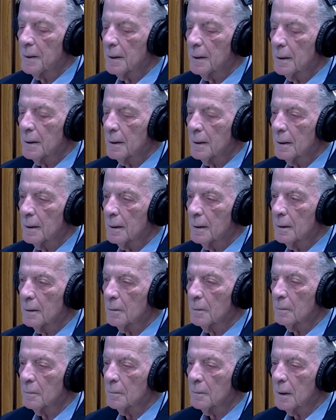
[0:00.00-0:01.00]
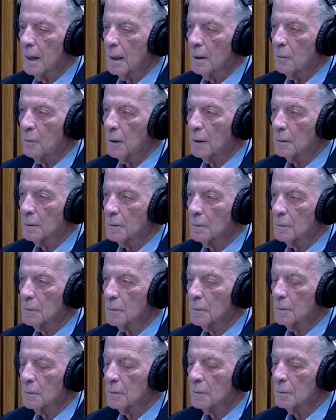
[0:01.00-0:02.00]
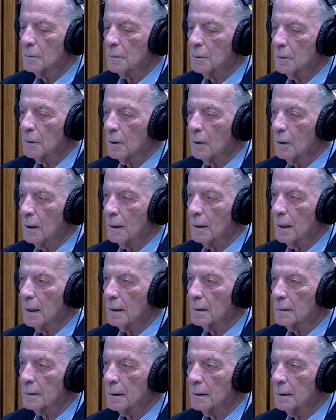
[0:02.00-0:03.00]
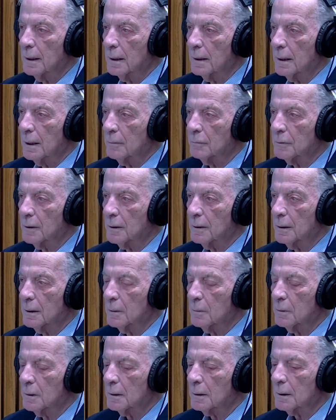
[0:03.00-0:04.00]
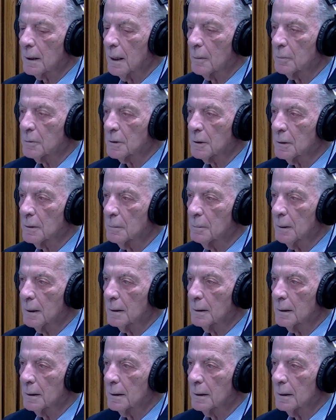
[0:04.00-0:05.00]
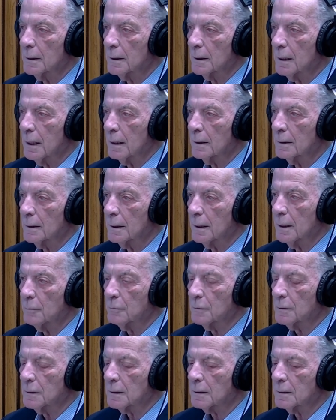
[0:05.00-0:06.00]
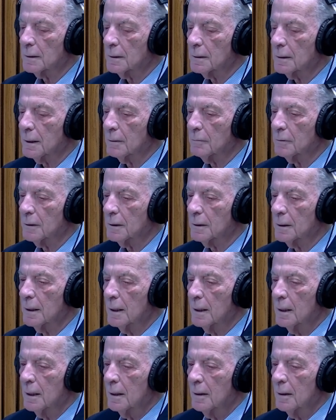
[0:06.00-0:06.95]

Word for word: Uh, I went to, to the Golan Heights a day after they were captured by the IDF in 67.